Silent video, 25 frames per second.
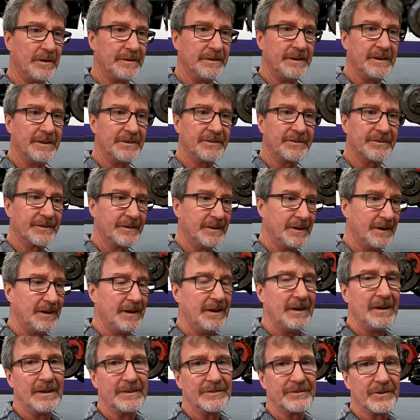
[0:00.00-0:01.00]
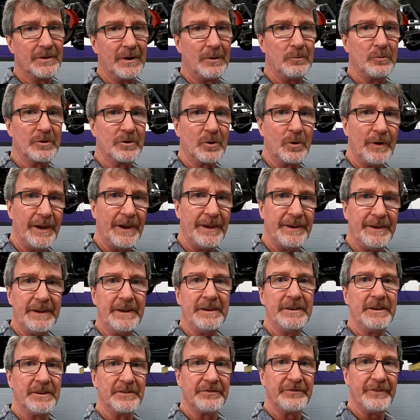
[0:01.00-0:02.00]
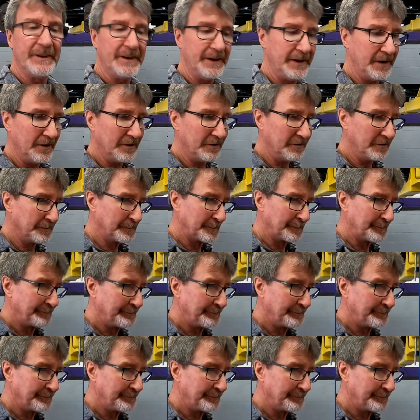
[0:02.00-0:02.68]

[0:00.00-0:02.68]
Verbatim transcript: on this. So I'm going to go ahead and end this video.